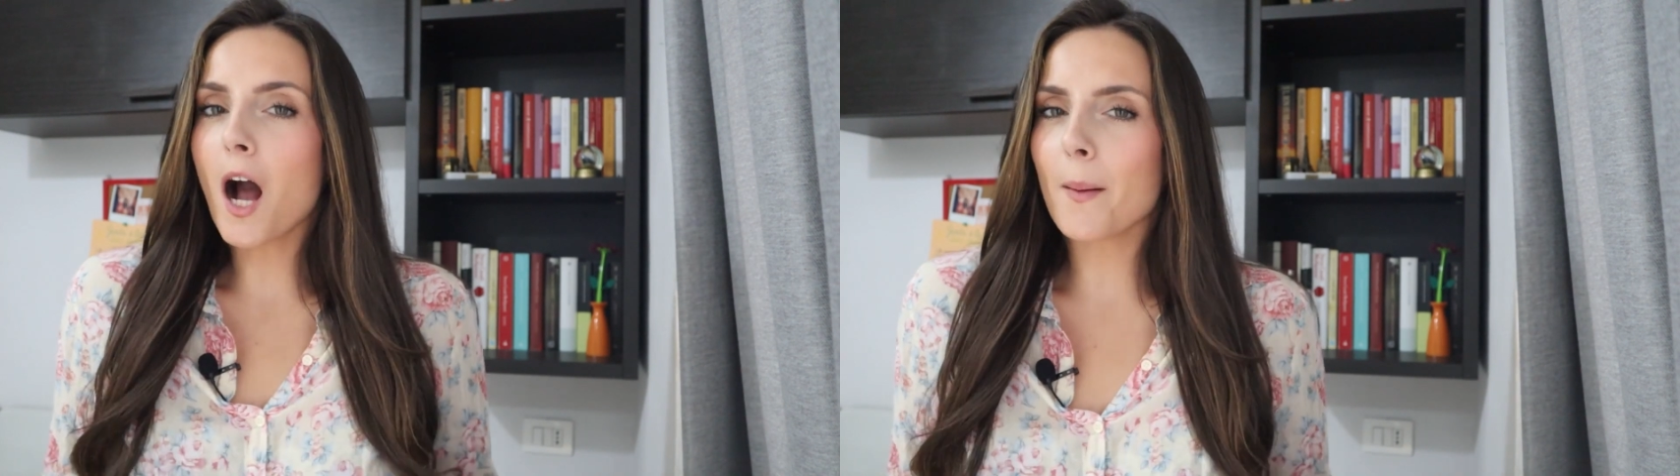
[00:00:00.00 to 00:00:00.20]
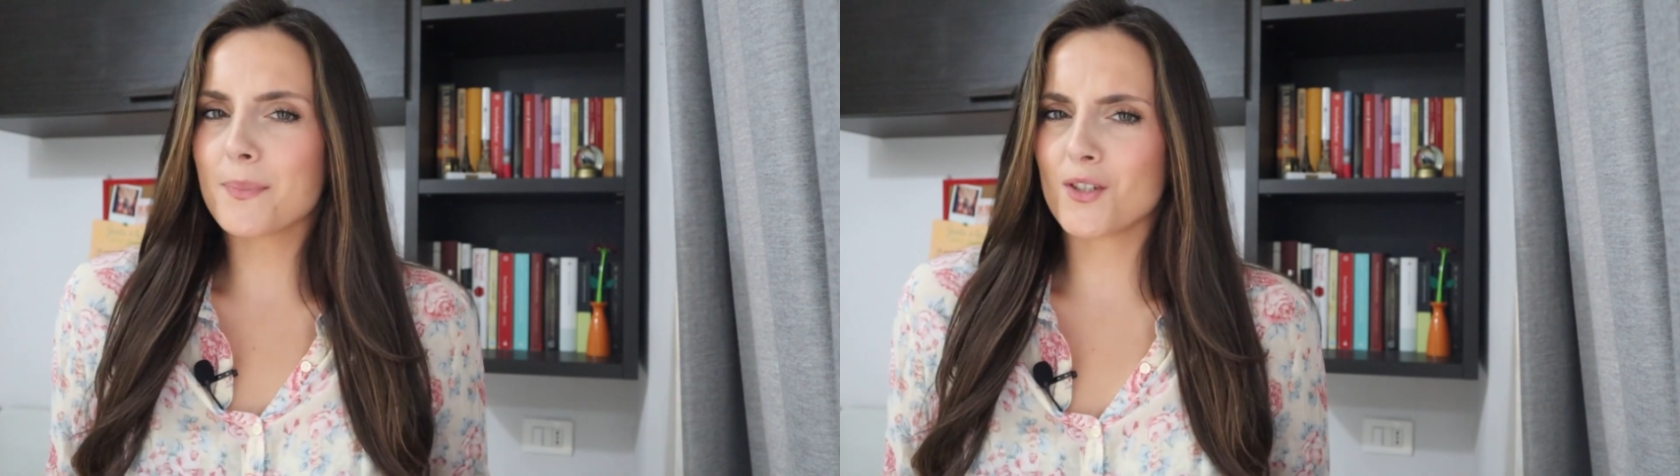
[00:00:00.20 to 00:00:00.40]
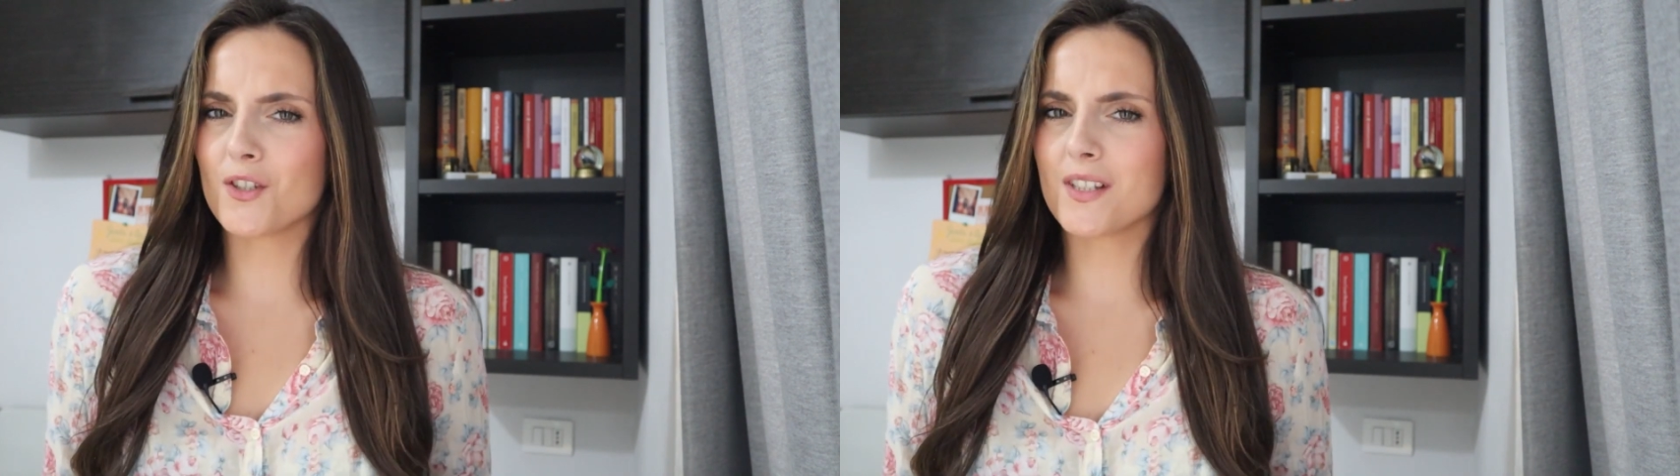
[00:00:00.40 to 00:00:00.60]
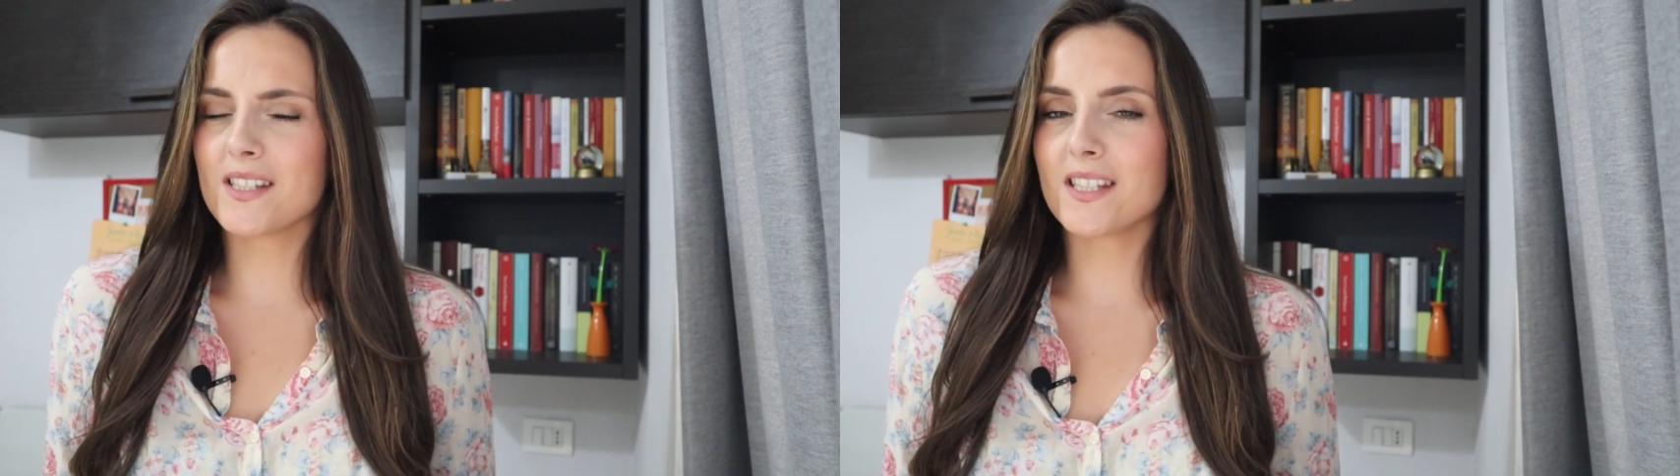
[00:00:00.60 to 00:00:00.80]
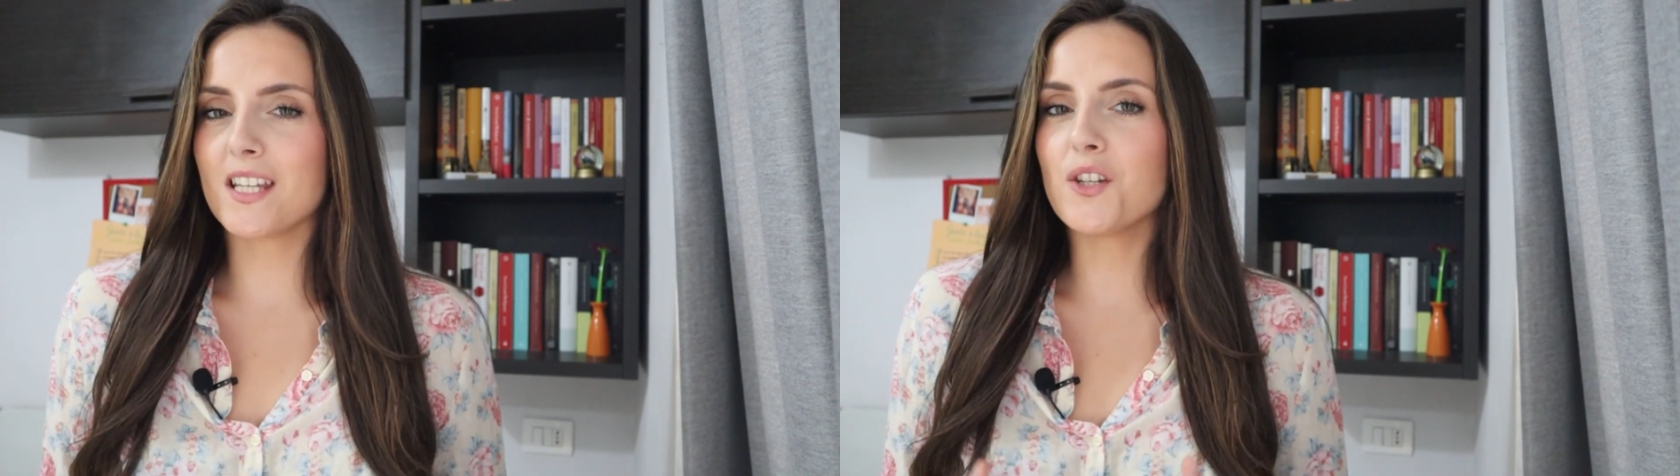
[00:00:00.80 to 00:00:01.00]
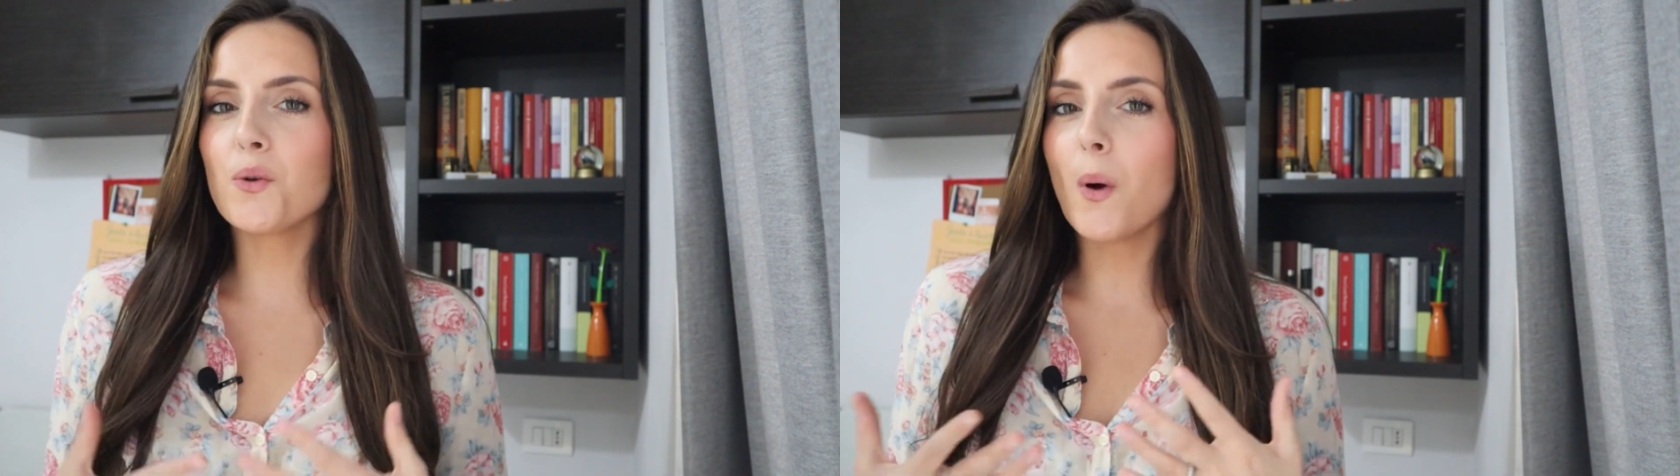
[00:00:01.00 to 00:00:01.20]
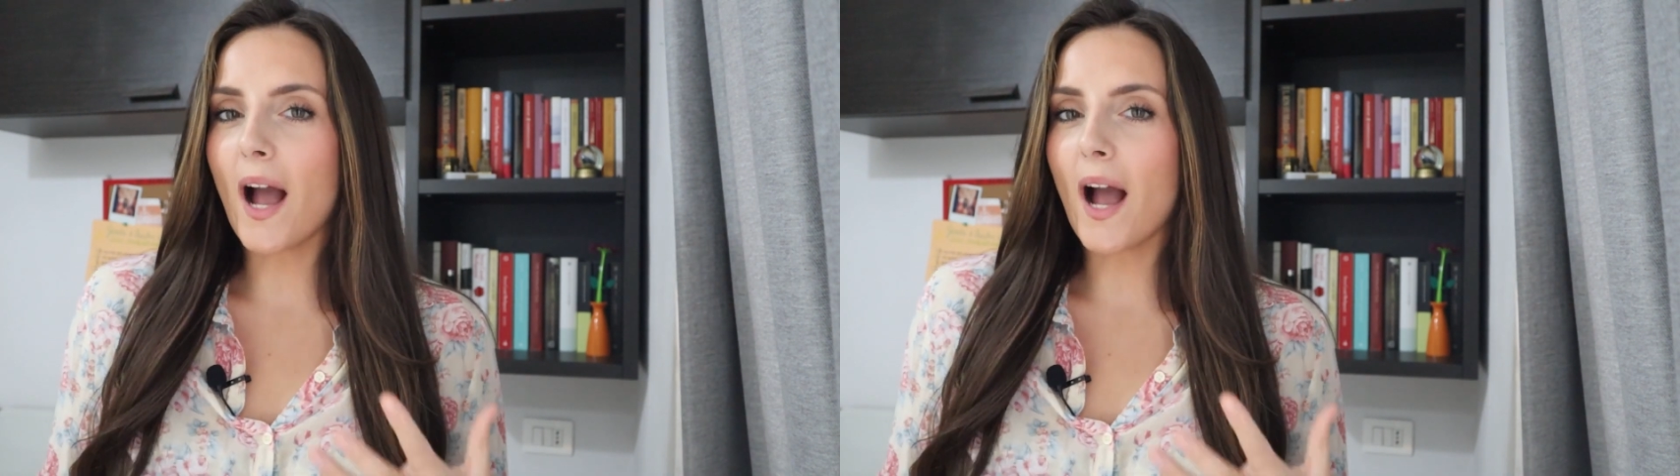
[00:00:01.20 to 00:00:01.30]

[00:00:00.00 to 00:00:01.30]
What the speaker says: options that you